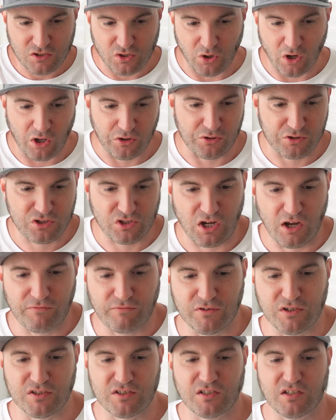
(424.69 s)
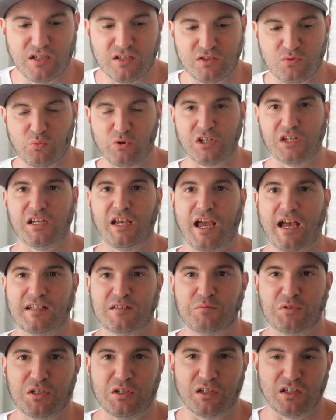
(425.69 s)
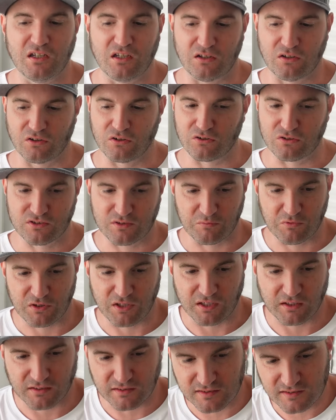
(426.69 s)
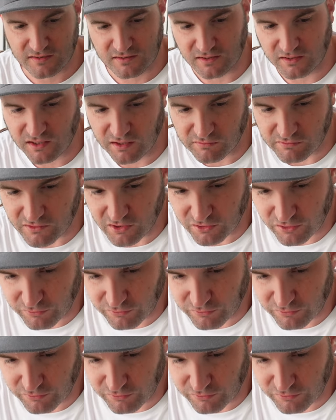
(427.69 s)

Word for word: So other stuff is is Winnie asked me to get her some things to give to